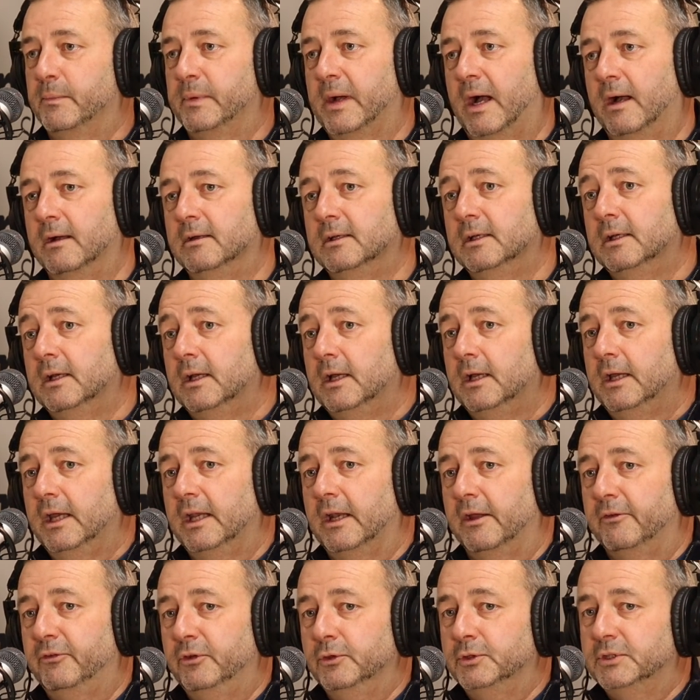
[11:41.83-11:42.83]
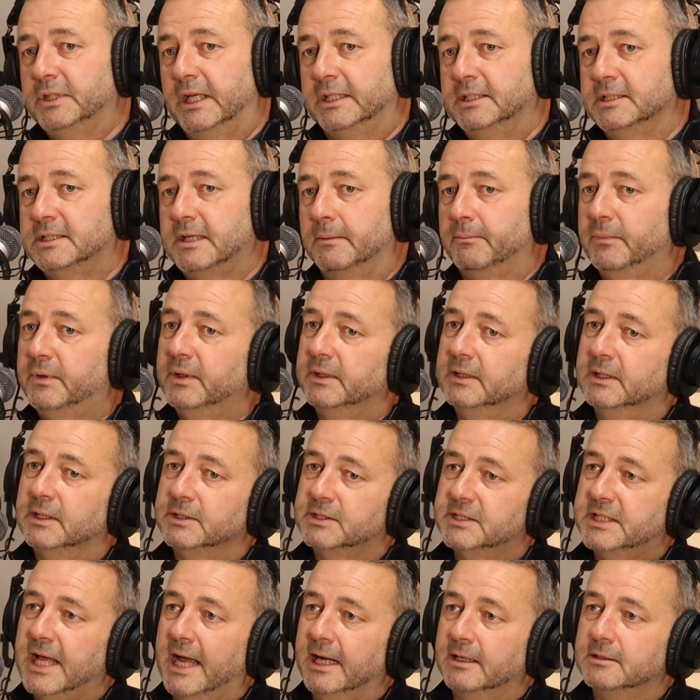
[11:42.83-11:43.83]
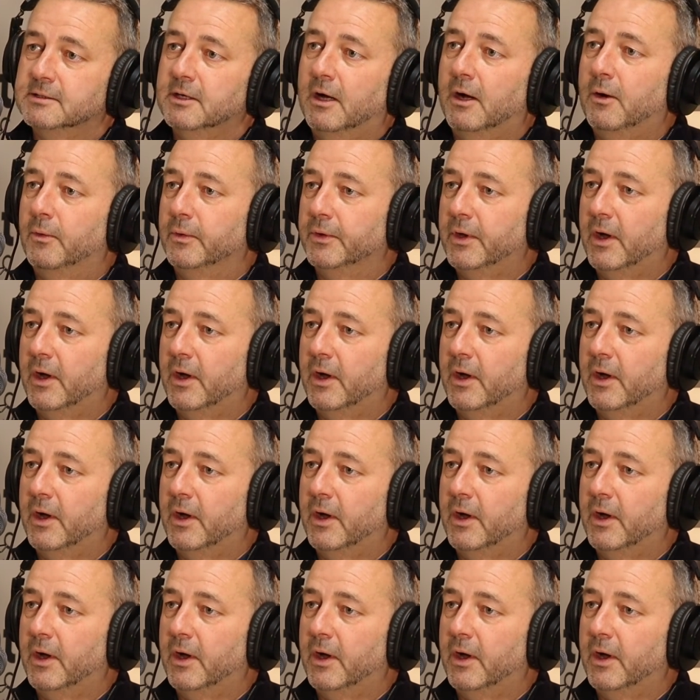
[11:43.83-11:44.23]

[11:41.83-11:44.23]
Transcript: But if you send something that's tactile